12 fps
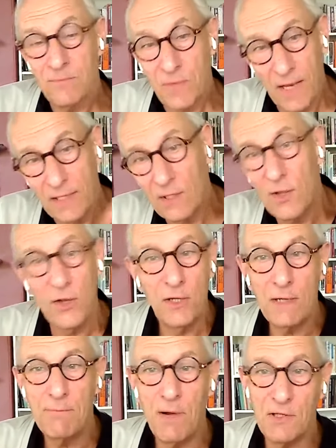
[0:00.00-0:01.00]
And
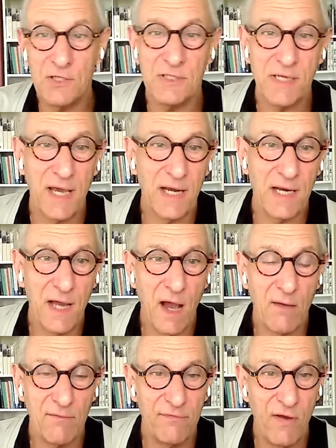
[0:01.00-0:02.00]
learning budgets get
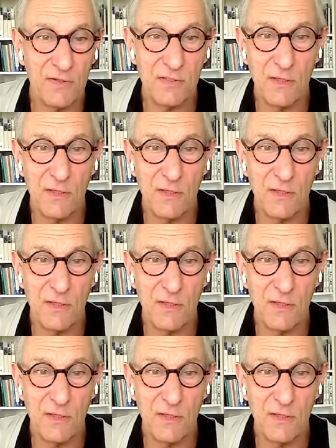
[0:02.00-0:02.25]
cut faster